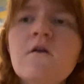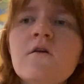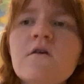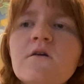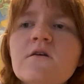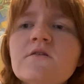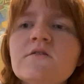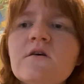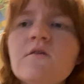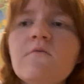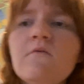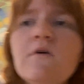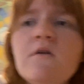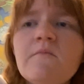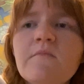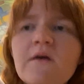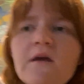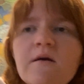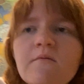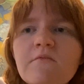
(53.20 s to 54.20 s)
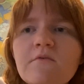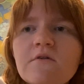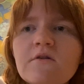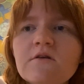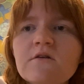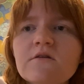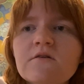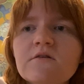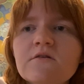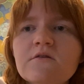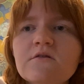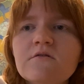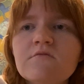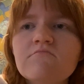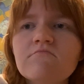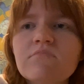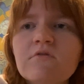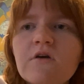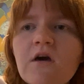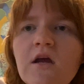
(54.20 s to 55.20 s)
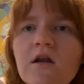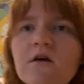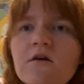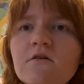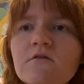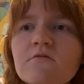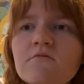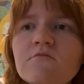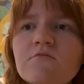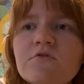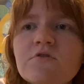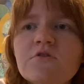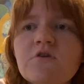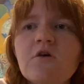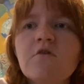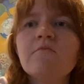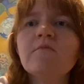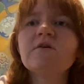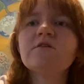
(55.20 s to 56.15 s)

because I want to be able to kind of show my